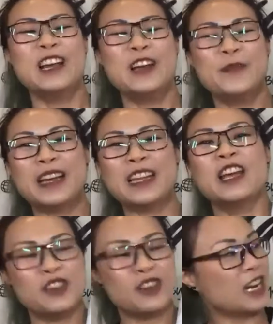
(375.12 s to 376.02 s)
but
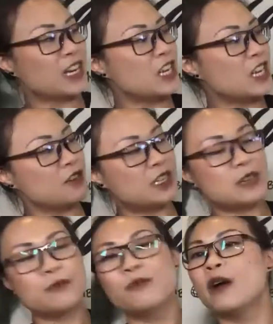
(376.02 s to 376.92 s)
you can actually use
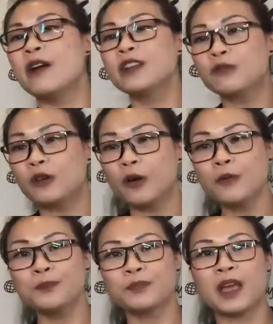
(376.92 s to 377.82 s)
them wherever you go.
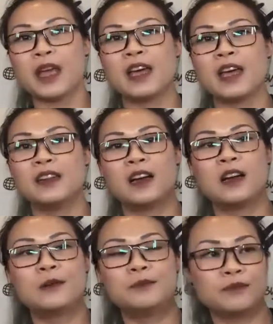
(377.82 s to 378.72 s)
And
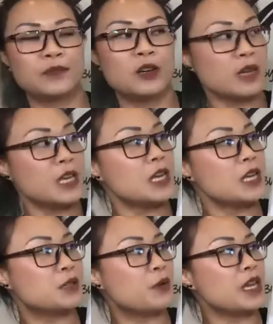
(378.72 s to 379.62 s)
you know,
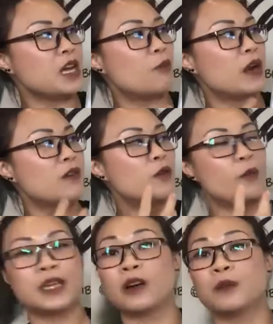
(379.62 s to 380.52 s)
it is really a wonderful
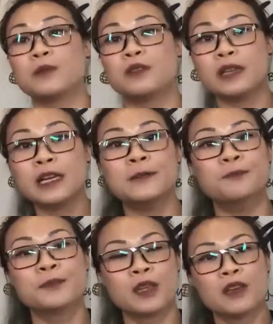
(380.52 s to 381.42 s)
way to help them to learn.
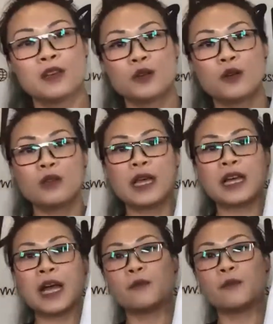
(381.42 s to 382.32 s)
So like
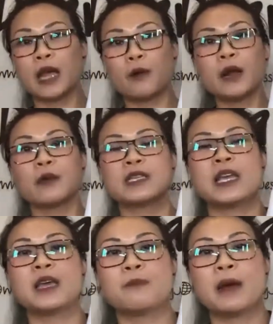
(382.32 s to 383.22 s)
what I was
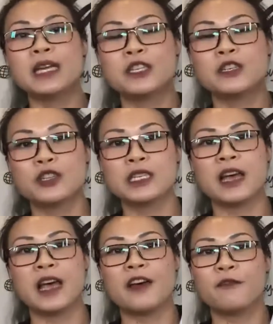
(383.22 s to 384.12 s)
saying, my children
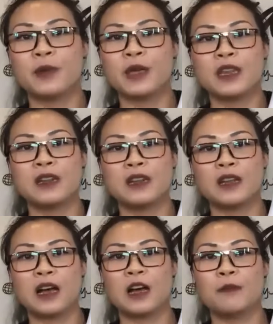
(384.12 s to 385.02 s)
have been
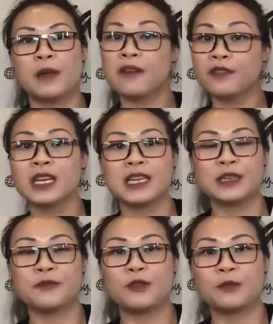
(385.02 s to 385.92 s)
advertising
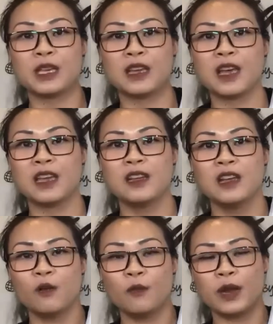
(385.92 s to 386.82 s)
for me, and
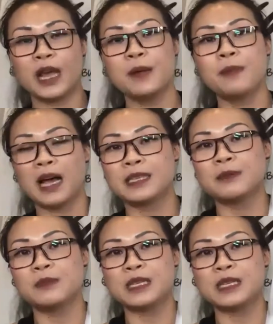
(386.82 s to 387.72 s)
when I pass them
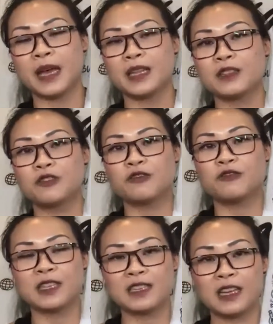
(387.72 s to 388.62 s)
these mats to
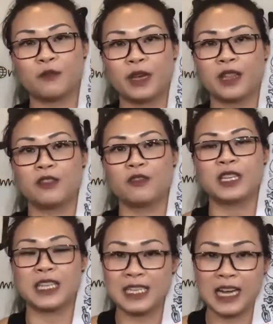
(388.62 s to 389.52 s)
sit down with during
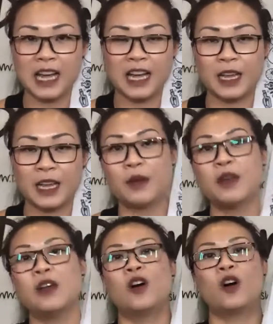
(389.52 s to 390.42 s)
dinner time,
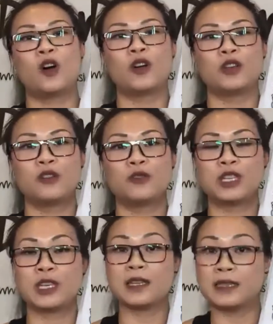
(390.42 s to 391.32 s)
or you know, to
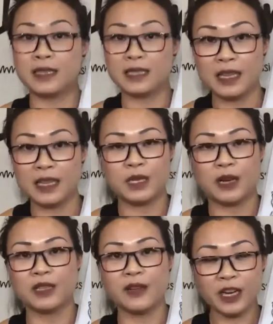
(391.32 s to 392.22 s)
just entertain
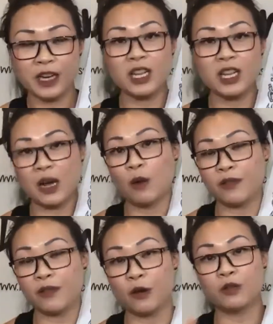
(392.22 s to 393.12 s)
themselves, they've actually come up with
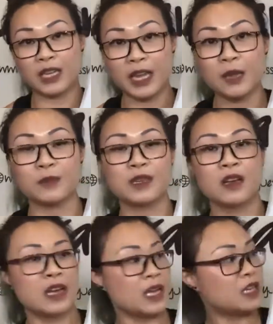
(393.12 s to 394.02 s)
their own
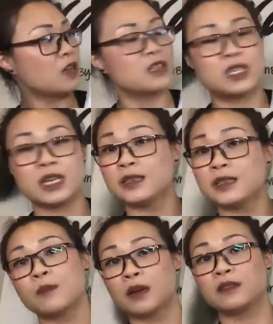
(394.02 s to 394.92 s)
games. It's not just
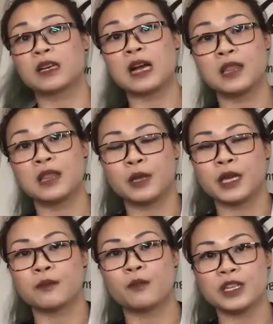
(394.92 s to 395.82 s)
about the coloring,
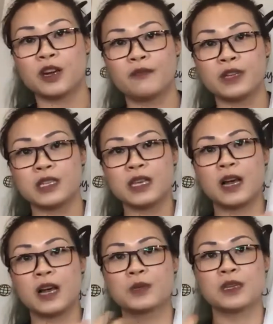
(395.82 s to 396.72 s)
which obviously
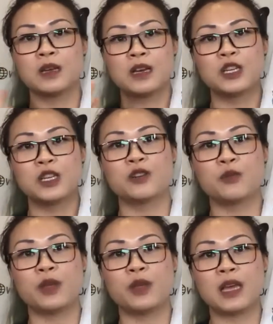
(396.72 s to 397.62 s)
helps children
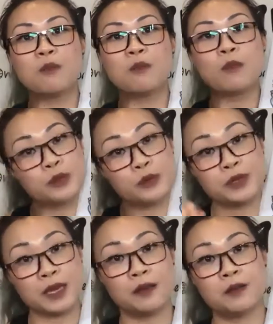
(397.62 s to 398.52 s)
with their motor
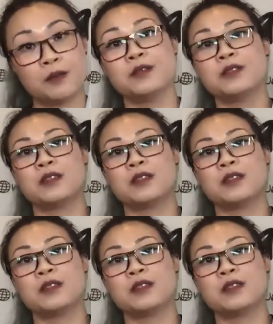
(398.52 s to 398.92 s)
skills,